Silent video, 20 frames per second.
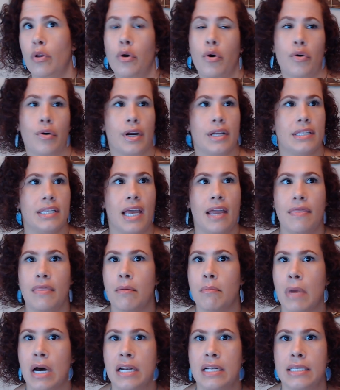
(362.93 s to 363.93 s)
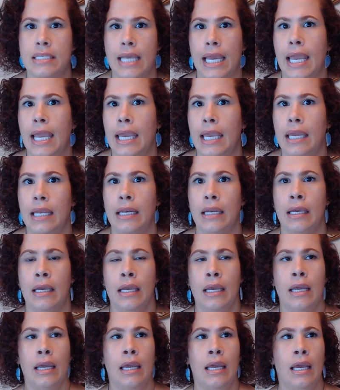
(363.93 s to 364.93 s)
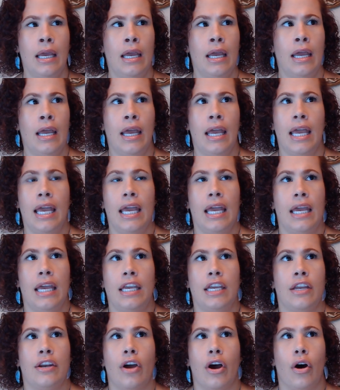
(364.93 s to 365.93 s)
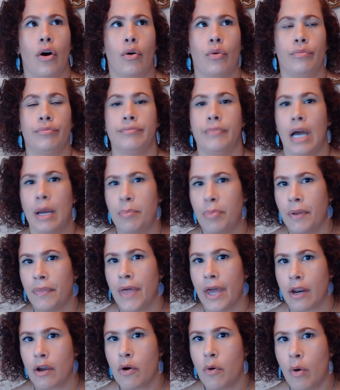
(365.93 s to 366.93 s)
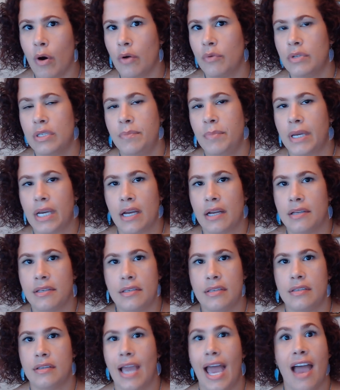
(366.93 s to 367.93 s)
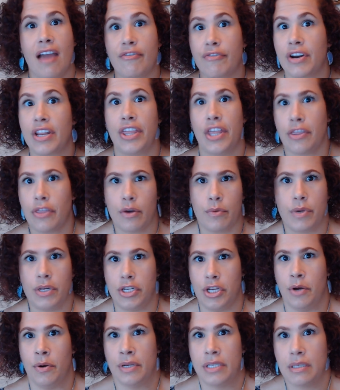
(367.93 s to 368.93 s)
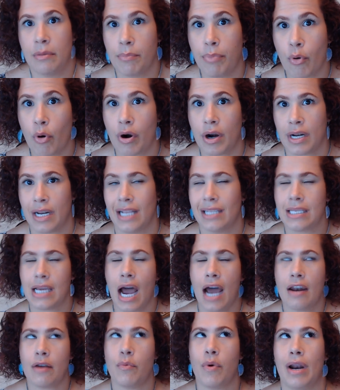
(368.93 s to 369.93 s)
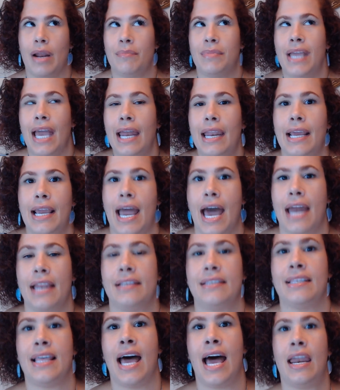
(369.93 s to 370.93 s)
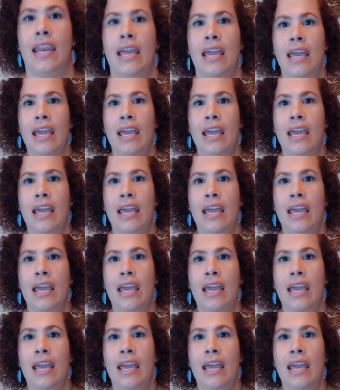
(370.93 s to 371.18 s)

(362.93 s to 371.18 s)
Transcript: or it's in the mundane, it, you know, I put that in quotes because everything that we do is important. That's kind of what I'm getting at is that,